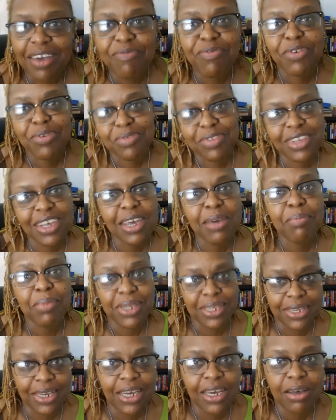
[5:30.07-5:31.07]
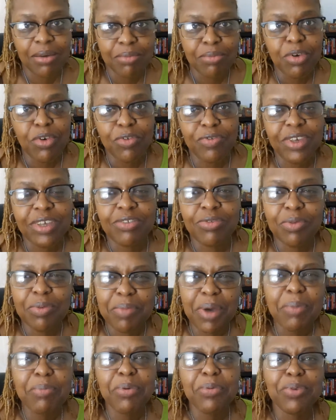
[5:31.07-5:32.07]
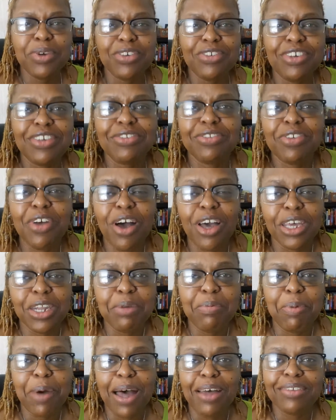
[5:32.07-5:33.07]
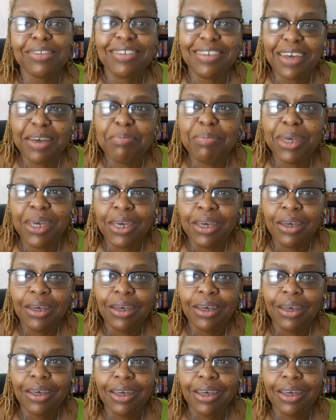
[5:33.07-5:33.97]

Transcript: if you've seen Madea movies, remember when she's talking about Timmy?